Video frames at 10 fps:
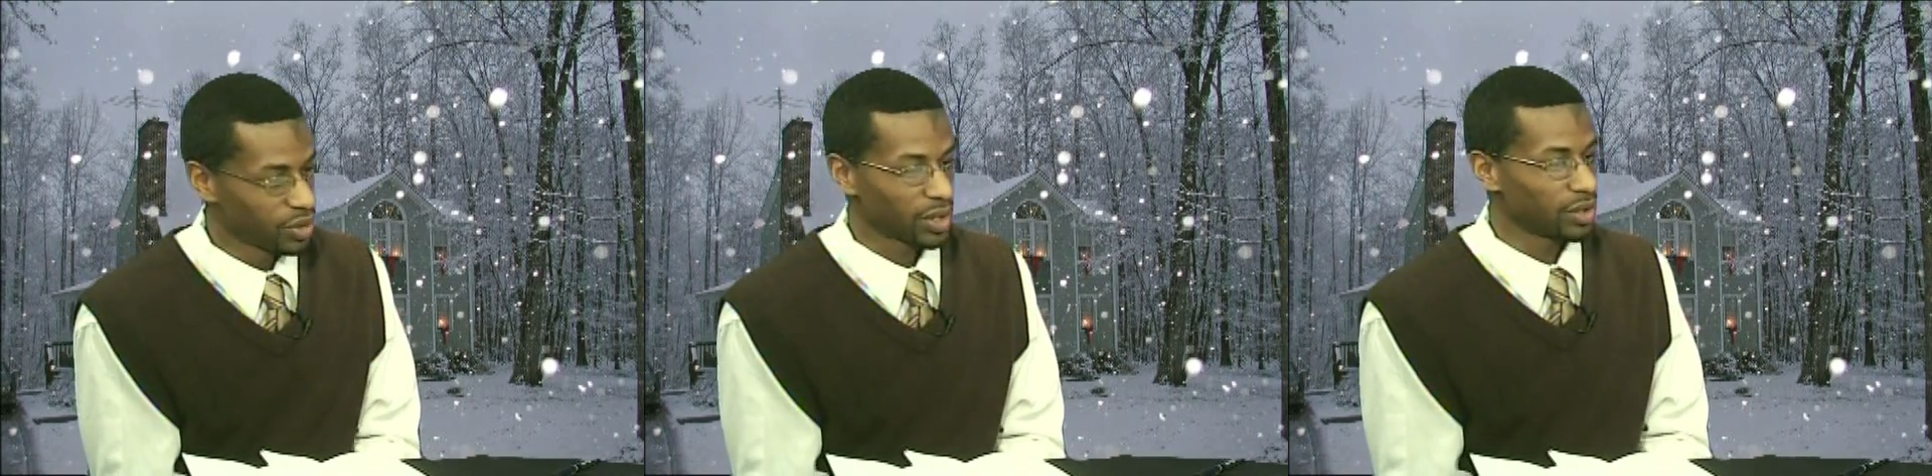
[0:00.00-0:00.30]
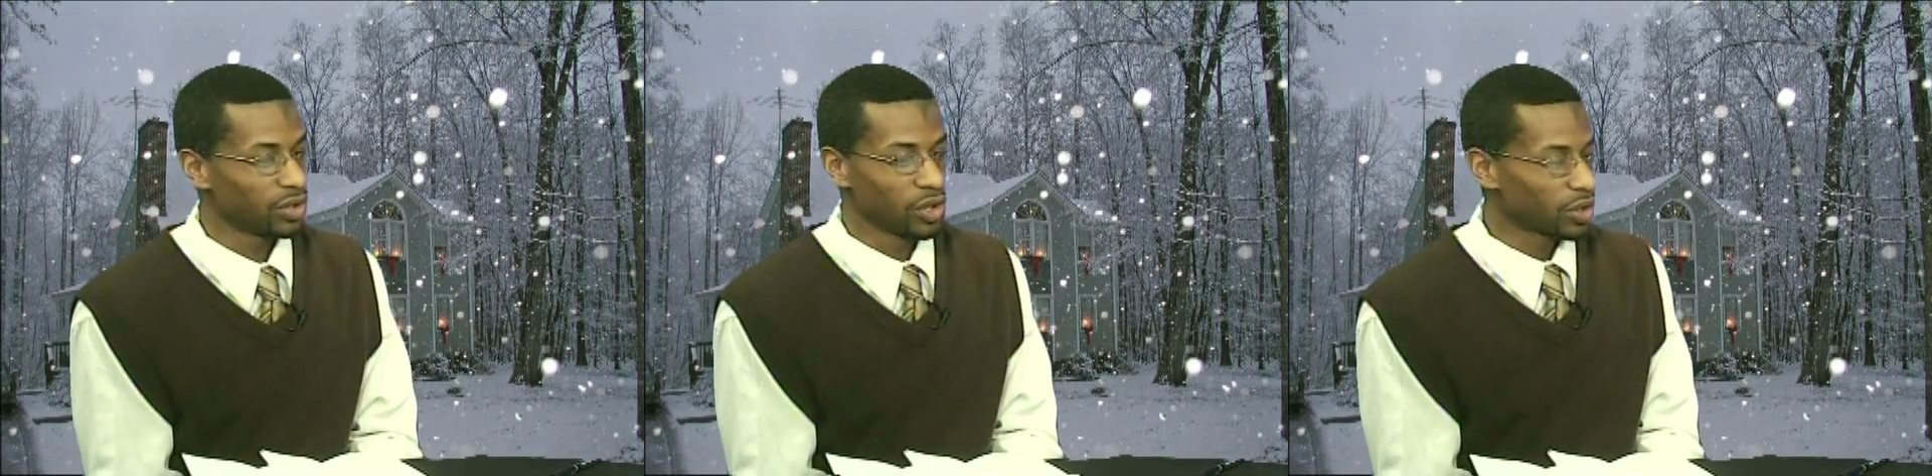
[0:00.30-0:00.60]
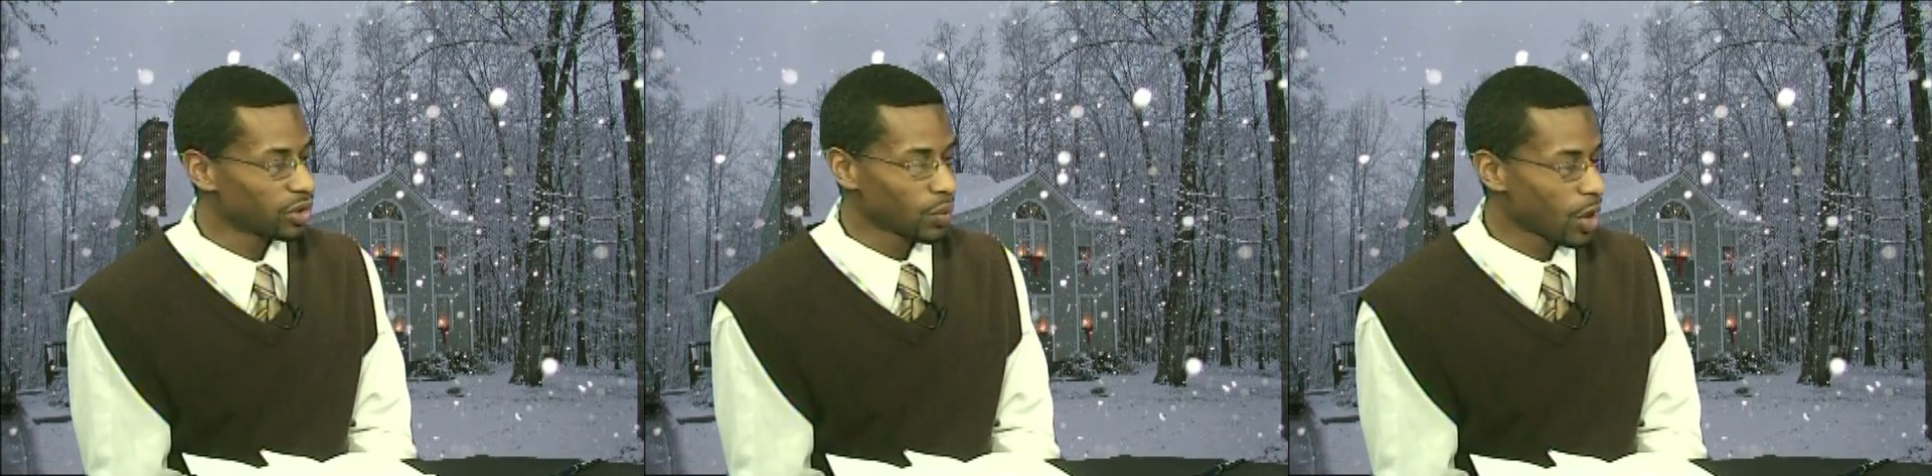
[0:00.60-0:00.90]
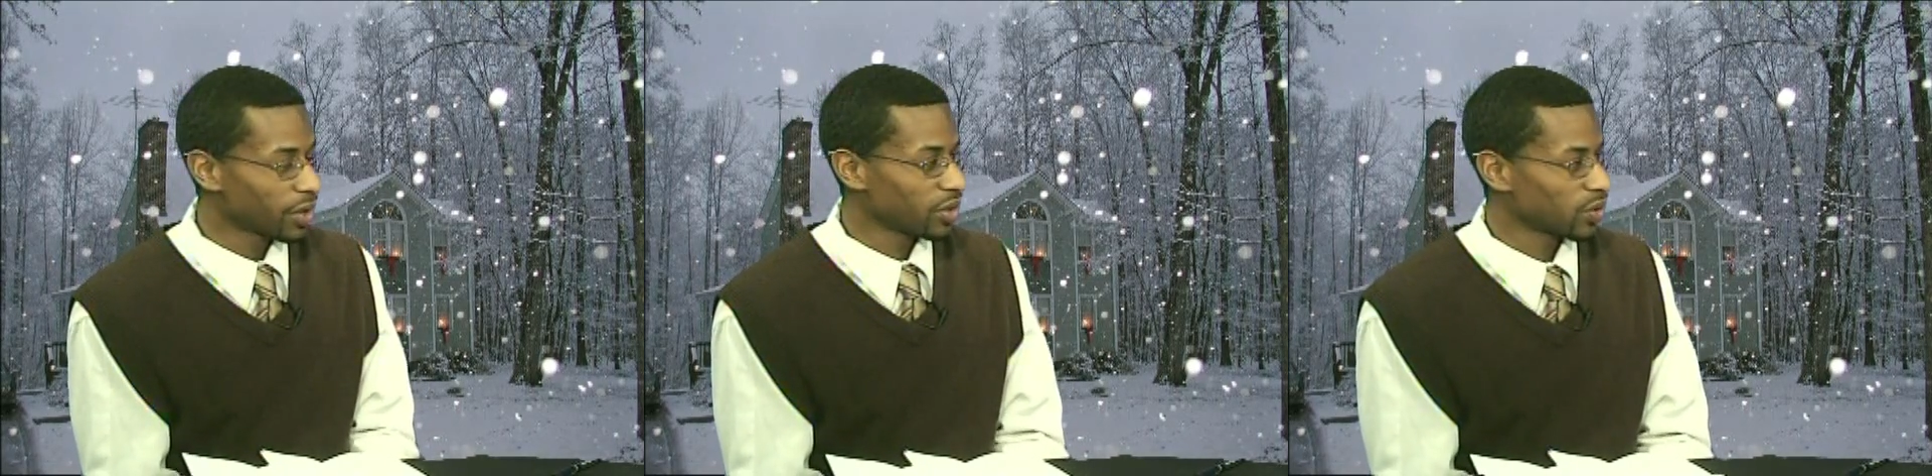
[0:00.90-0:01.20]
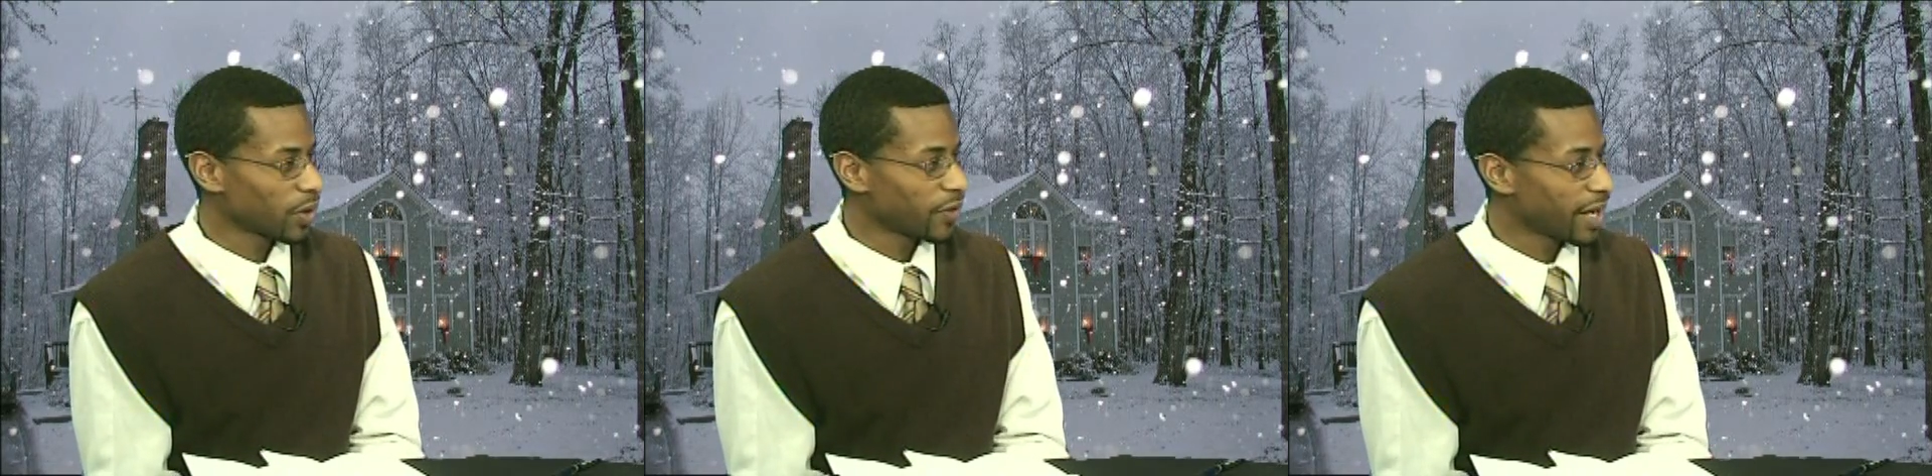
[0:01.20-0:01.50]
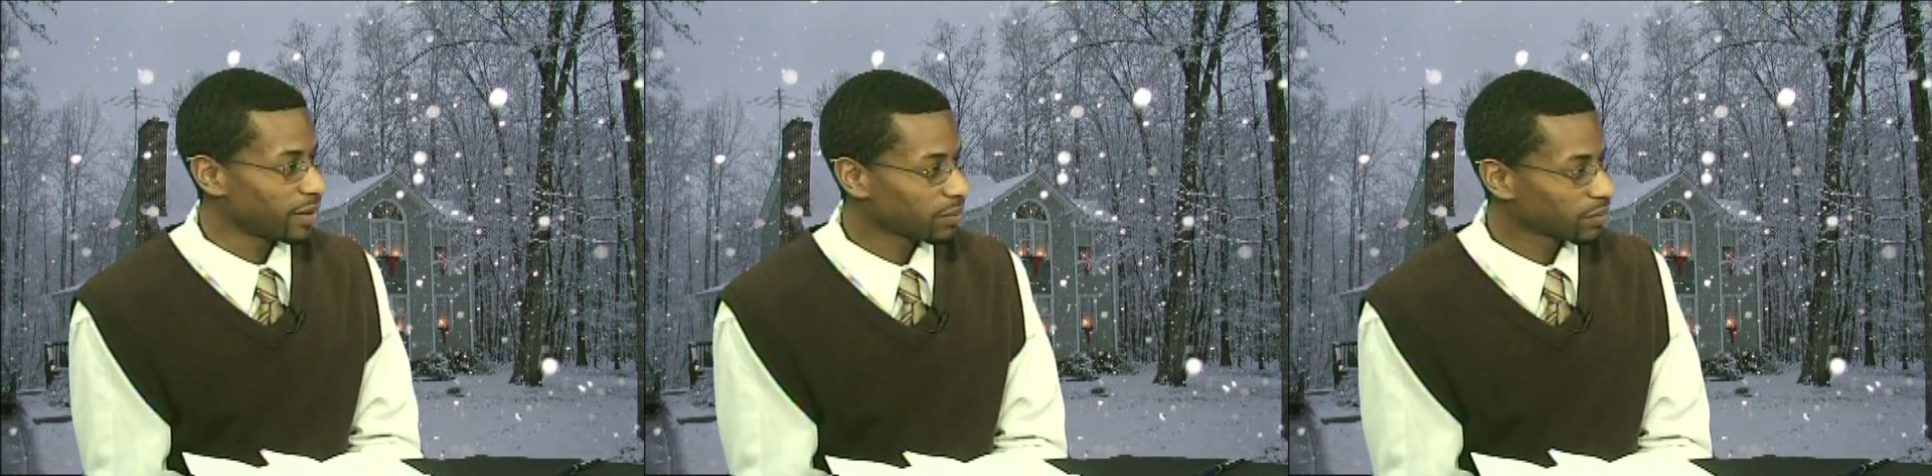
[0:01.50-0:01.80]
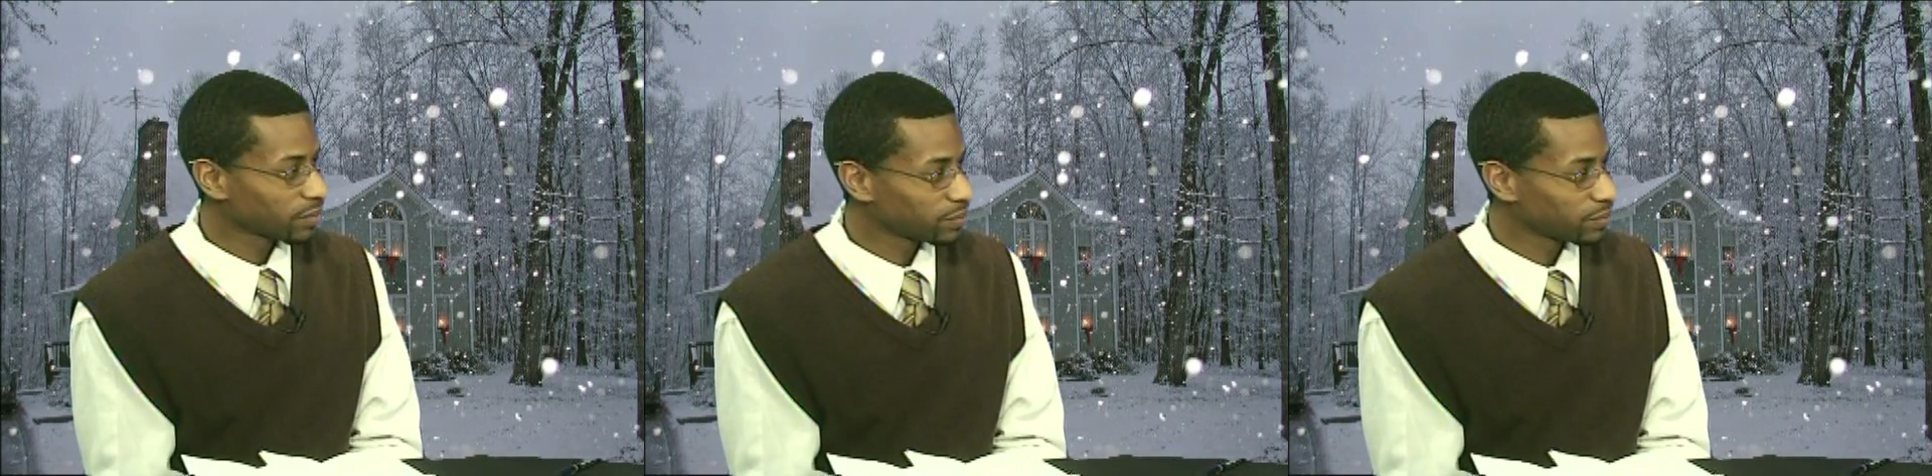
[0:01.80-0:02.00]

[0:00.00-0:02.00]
you can do wonders with that.